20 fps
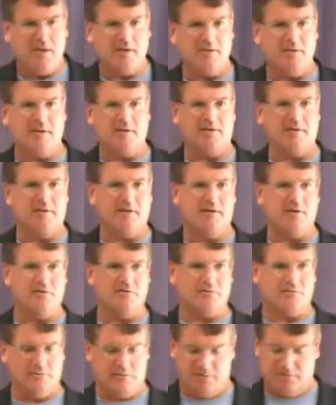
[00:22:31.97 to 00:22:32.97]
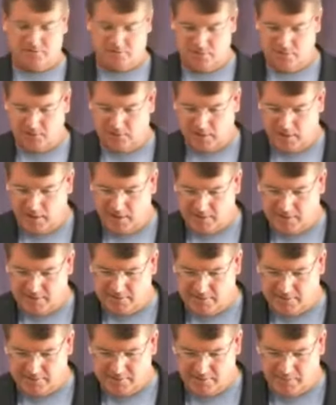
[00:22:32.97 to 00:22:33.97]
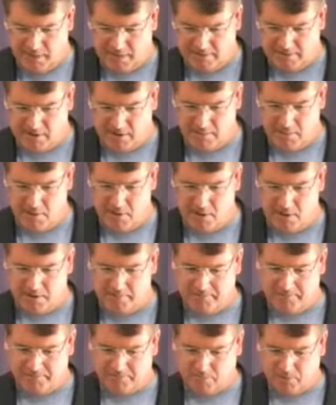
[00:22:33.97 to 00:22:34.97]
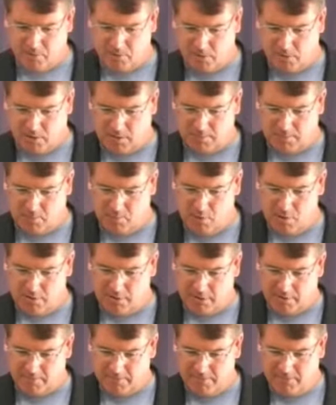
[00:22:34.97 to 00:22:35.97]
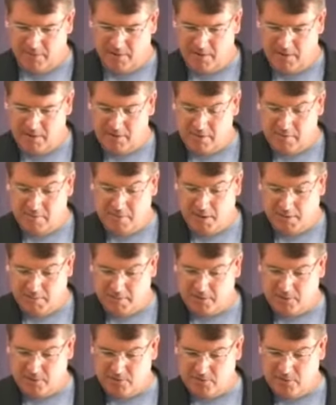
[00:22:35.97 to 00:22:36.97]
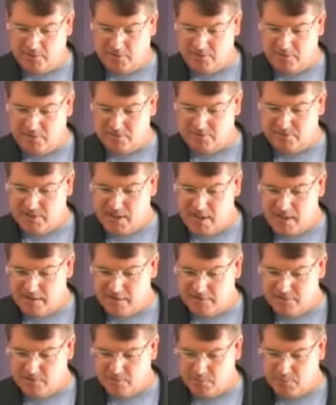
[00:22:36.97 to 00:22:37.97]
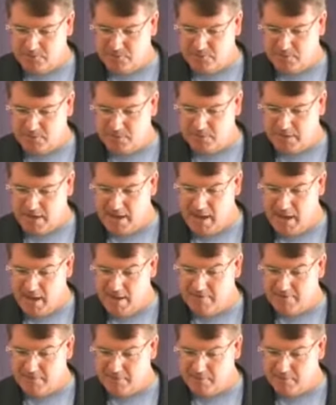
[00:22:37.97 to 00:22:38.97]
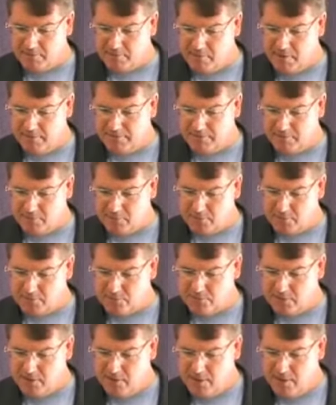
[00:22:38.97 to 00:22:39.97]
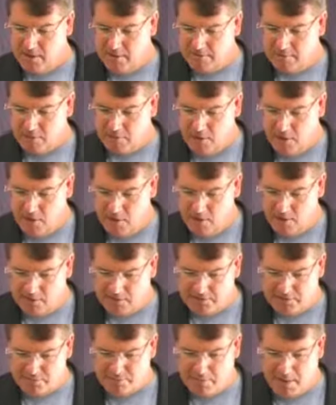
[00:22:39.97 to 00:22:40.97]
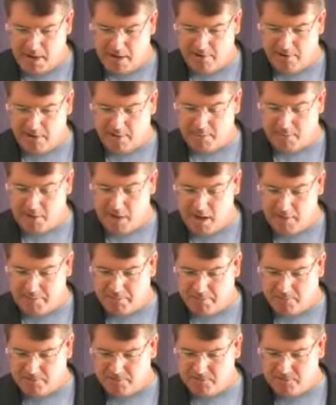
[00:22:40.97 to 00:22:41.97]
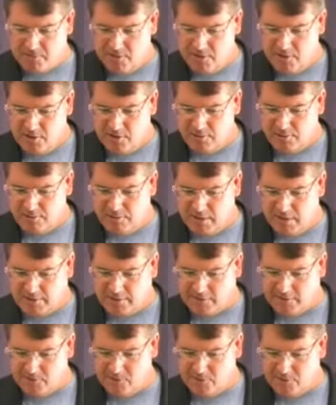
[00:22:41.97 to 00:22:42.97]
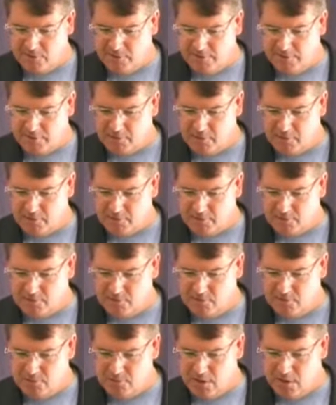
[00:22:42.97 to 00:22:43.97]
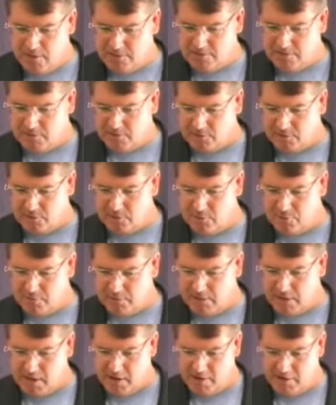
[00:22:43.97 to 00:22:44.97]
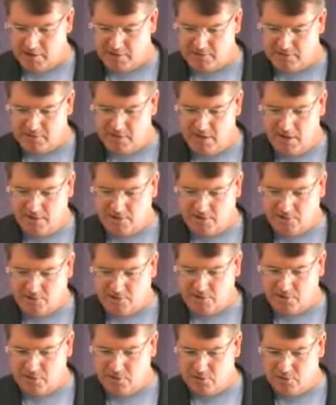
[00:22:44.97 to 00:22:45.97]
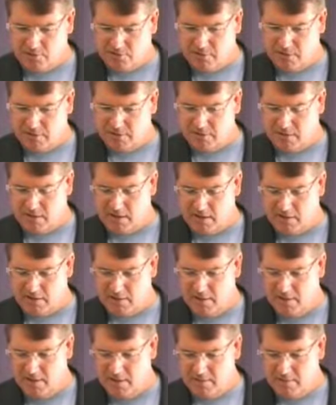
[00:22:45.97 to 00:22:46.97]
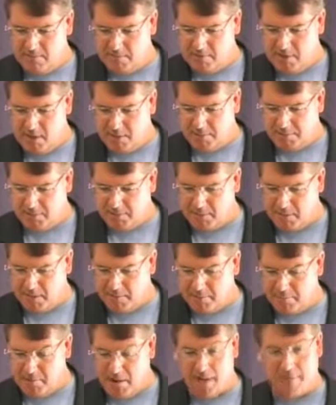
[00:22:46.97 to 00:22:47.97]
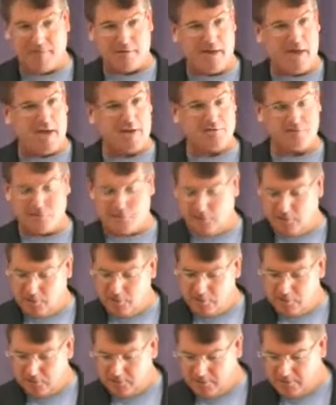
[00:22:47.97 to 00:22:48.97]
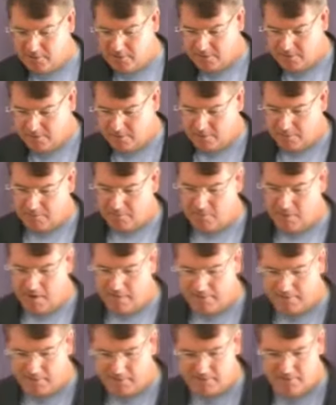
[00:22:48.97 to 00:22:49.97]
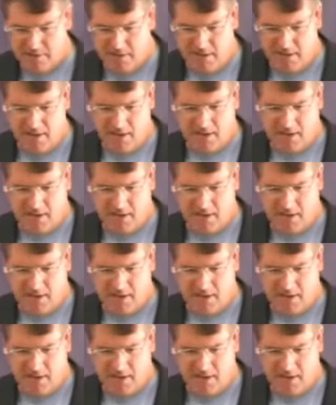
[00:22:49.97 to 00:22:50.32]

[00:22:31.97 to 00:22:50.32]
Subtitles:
And then here's the good line. He said, from that time on, and I'm quoting, the public utility status was to be the haven of refuge for all aspiring monopolists who found it too difficult, too costly, or too precarious to secure and maintain monopoly by private action alone or profits.